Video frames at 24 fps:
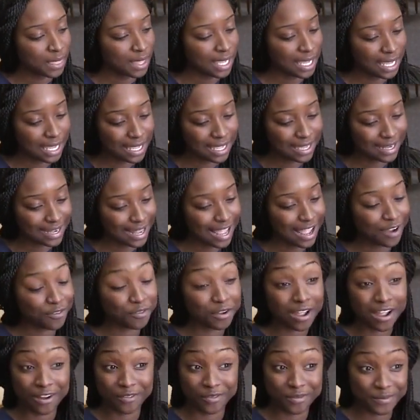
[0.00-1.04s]
And I
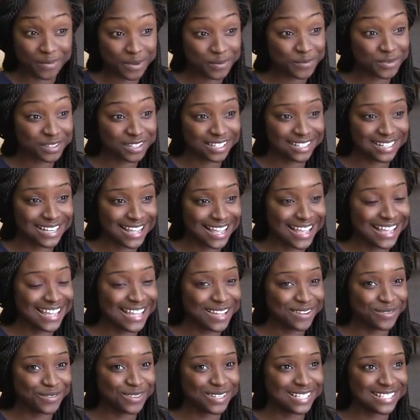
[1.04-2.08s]
remember the day.
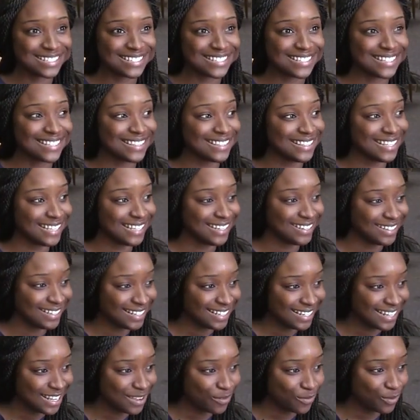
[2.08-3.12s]
It
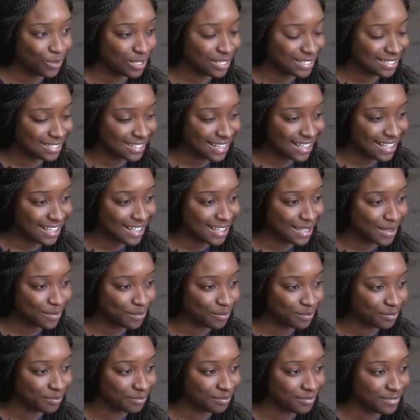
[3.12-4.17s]
was
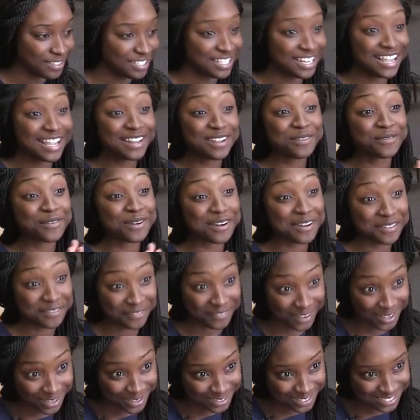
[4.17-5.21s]
January
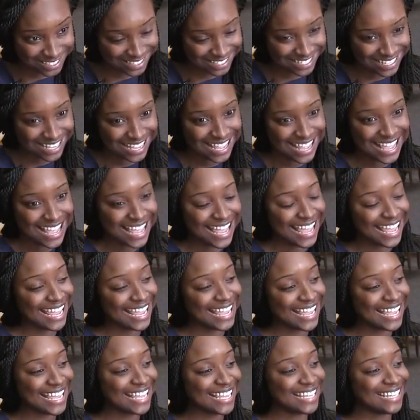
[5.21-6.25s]
1st,
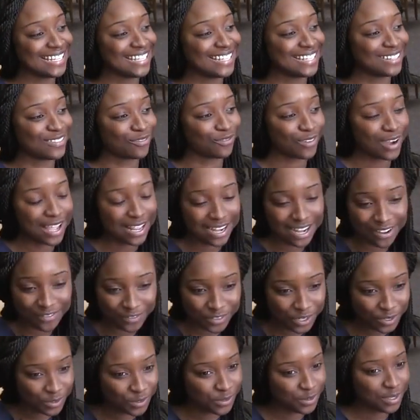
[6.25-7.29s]
and right
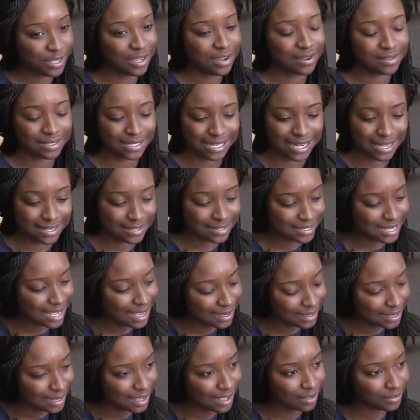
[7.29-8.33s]
after New Year's, and I
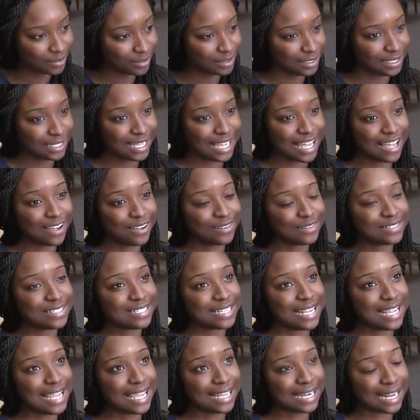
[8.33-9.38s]
sat down on the
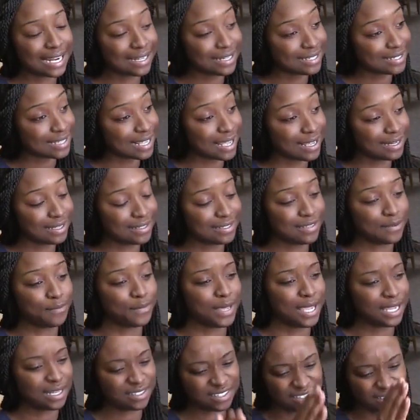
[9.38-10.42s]
couch, and I decided to
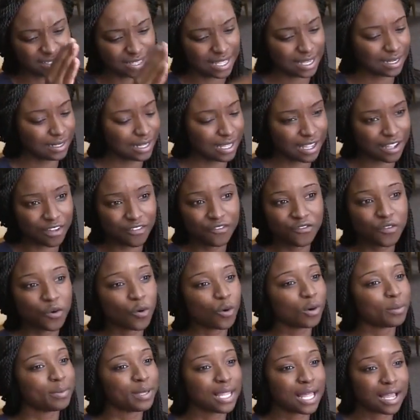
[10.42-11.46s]
make just kind of like a
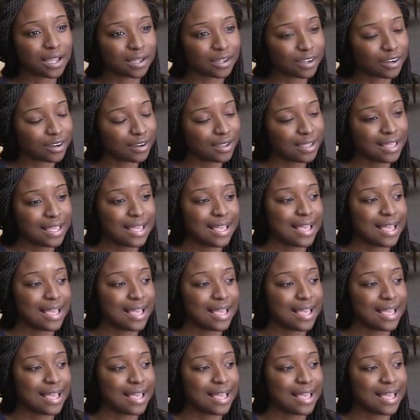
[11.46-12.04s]
four blocker.